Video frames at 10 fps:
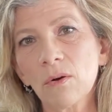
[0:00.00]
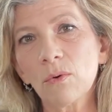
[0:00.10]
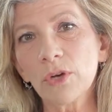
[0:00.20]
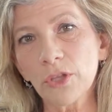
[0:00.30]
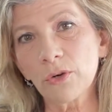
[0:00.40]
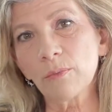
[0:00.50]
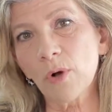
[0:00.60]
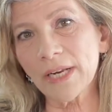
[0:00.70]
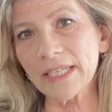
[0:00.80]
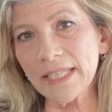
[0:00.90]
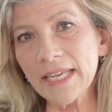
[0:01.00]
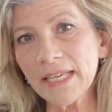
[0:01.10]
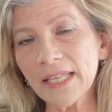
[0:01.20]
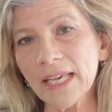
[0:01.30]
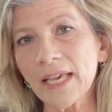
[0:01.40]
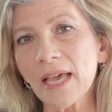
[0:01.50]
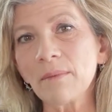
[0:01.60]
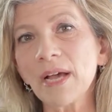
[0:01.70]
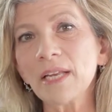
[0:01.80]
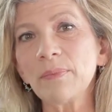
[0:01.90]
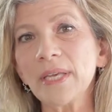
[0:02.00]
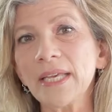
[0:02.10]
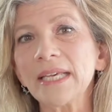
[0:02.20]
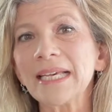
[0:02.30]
with your body's healing and might be